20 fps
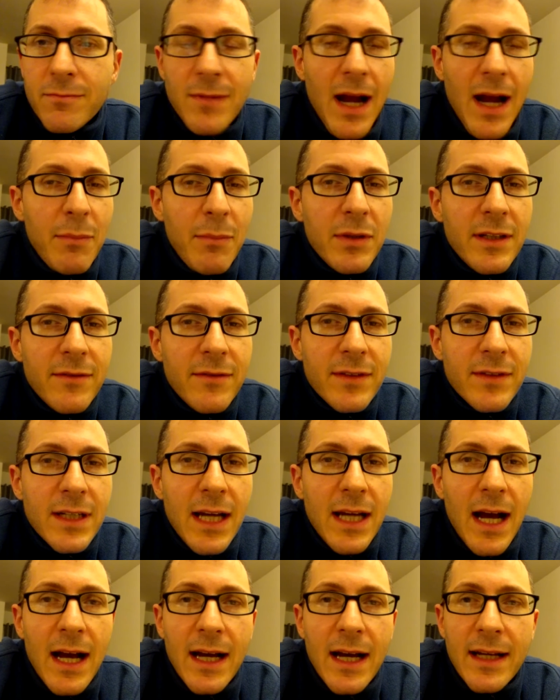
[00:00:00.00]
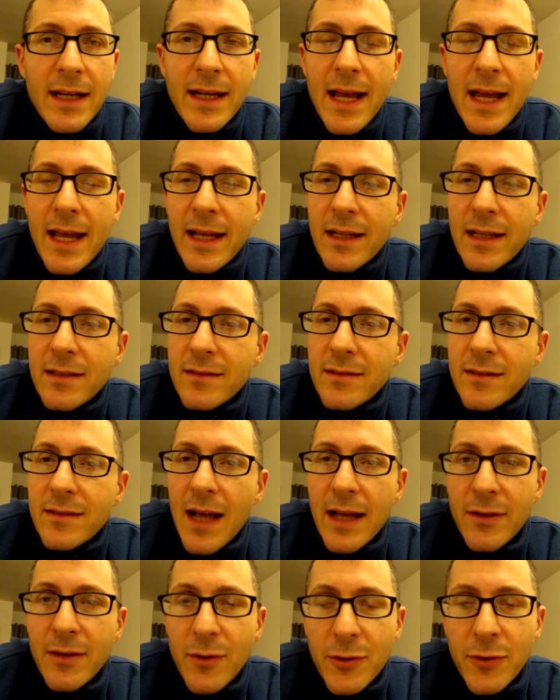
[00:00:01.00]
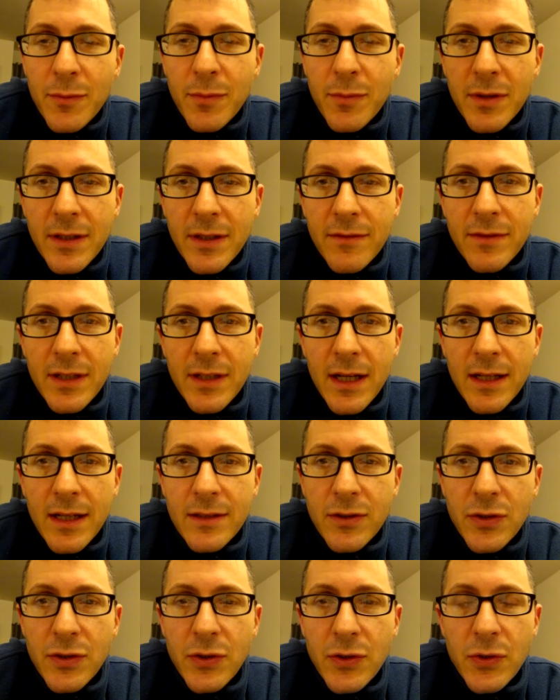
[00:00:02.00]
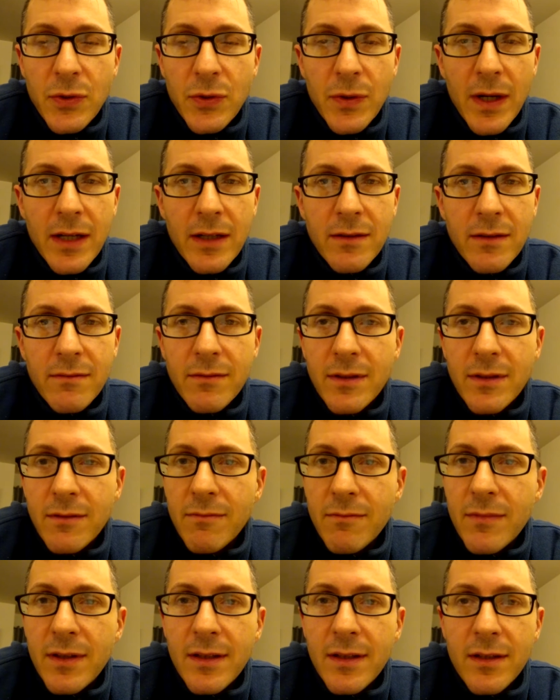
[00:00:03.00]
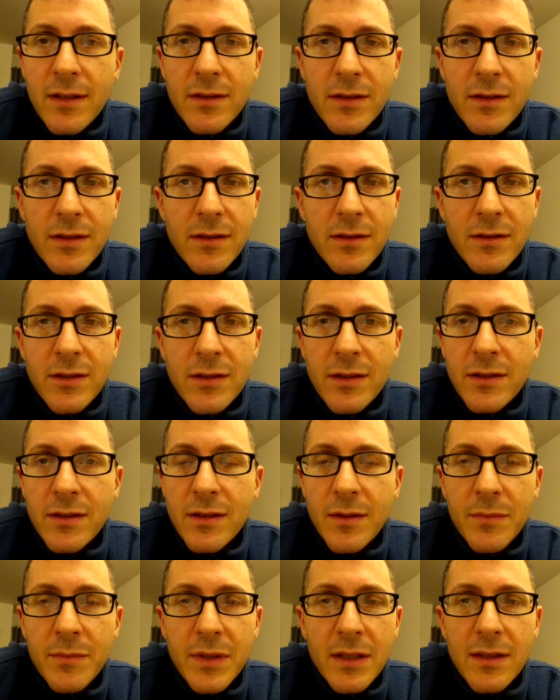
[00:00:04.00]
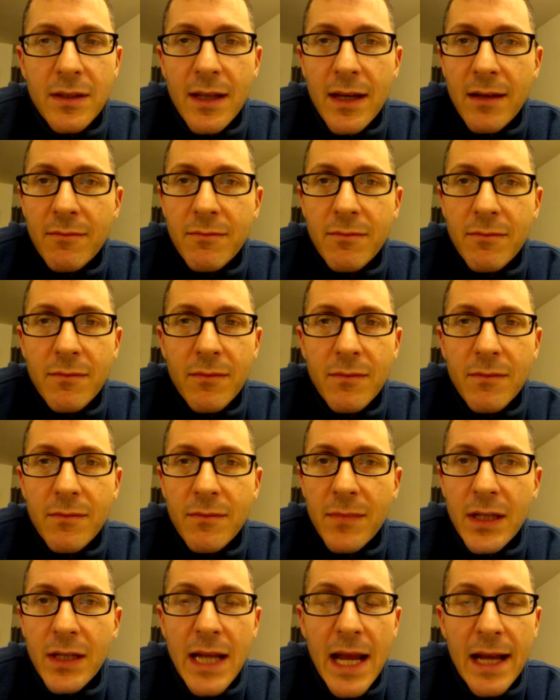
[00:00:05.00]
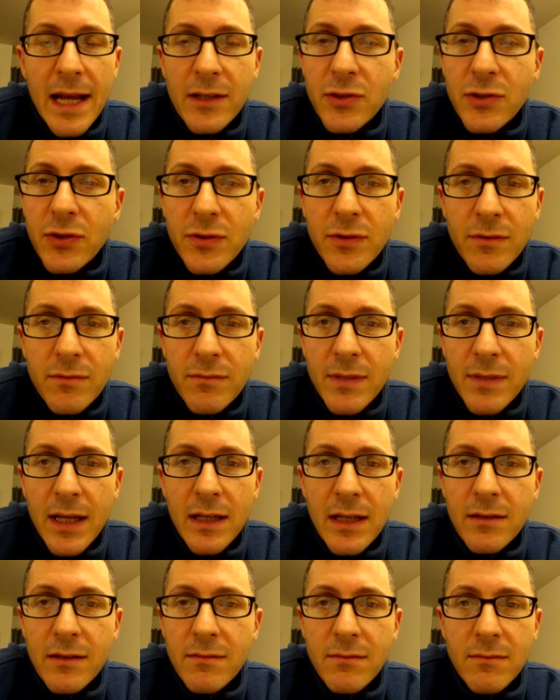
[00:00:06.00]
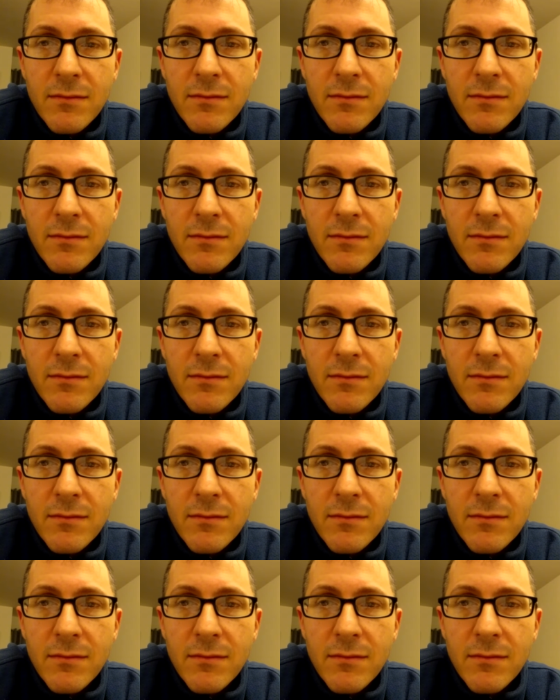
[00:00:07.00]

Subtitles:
I believe in God, and I know you believe in God too, and this is just something an answer that